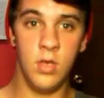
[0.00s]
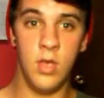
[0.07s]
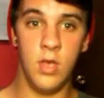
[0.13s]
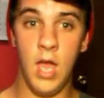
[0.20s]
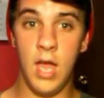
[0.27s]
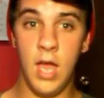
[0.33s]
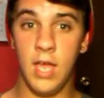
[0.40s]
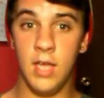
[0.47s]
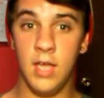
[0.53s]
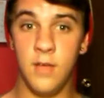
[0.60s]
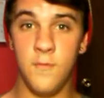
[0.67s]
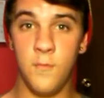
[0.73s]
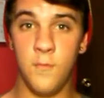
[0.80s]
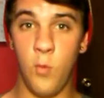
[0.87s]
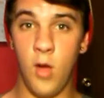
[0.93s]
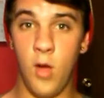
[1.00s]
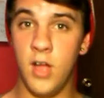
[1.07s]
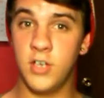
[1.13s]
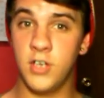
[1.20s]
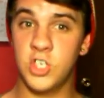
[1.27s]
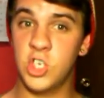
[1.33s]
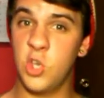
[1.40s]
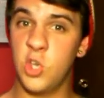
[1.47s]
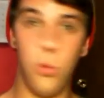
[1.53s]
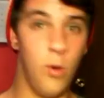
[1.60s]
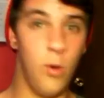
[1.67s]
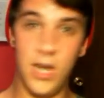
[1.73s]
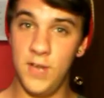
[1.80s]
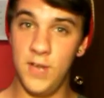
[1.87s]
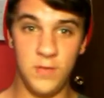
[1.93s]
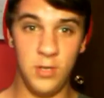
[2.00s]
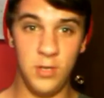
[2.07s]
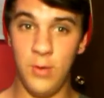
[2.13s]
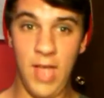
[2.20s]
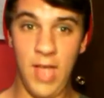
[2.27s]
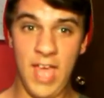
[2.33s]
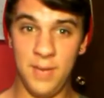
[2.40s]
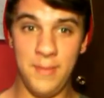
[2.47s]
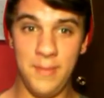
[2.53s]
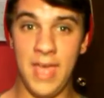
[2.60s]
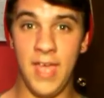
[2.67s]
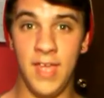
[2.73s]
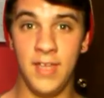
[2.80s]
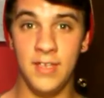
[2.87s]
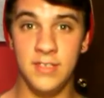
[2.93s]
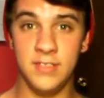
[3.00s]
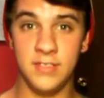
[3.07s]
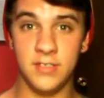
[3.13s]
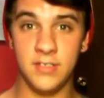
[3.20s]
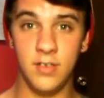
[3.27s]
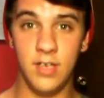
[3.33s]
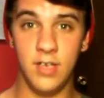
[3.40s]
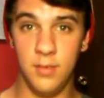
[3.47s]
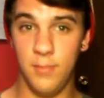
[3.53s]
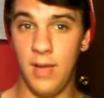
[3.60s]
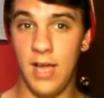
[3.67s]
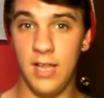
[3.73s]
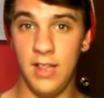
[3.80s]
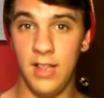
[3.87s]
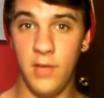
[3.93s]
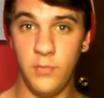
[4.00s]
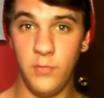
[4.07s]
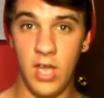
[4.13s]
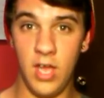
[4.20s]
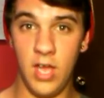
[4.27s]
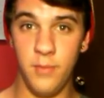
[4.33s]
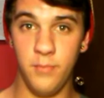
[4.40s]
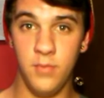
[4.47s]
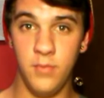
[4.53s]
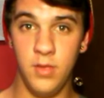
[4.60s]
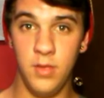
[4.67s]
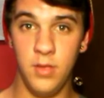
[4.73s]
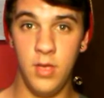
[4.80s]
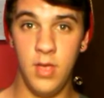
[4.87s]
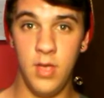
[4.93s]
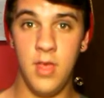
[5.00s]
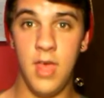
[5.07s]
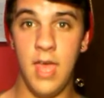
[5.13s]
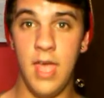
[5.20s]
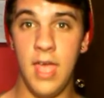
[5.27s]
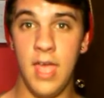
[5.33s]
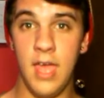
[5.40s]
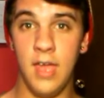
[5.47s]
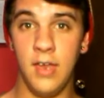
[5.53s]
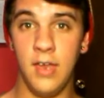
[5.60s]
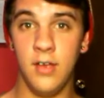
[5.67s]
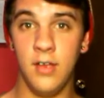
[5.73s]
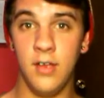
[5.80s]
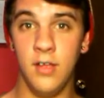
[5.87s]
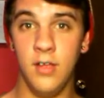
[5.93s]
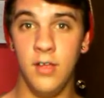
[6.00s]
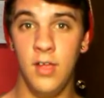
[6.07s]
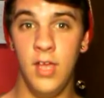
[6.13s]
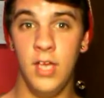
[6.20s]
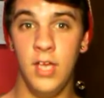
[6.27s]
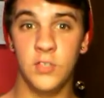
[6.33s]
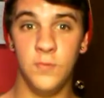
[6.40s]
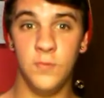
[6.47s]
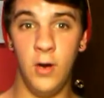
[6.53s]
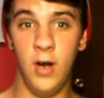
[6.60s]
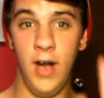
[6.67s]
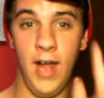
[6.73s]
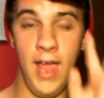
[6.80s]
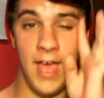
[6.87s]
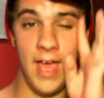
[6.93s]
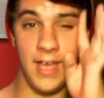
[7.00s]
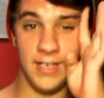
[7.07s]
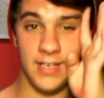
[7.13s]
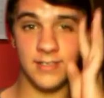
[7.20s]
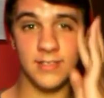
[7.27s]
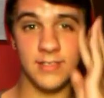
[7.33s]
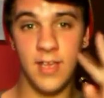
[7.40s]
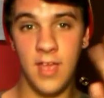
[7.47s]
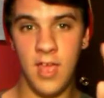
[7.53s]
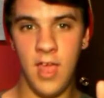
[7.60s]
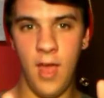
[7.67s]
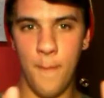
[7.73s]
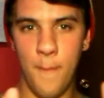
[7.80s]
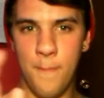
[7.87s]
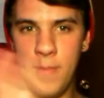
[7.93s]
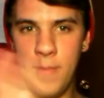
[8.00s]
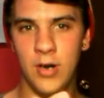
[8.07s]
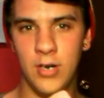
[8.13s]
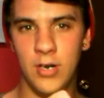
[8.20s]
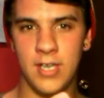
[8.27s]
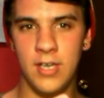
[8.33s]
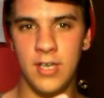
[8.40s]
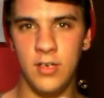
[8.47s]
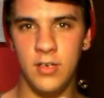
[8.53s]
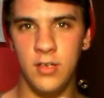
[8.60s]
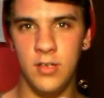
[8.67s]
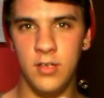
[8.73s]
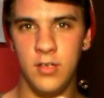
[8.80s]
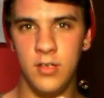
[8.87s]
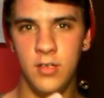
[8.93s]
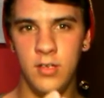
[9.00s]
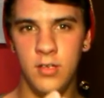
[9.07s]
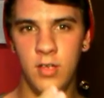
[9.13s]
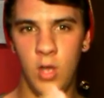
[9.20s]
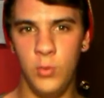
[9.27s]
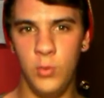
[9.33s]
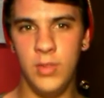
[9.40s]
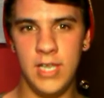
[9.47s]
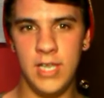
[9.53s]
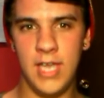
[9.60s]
I've watched quite a few animes in my lifetime, and as far as American only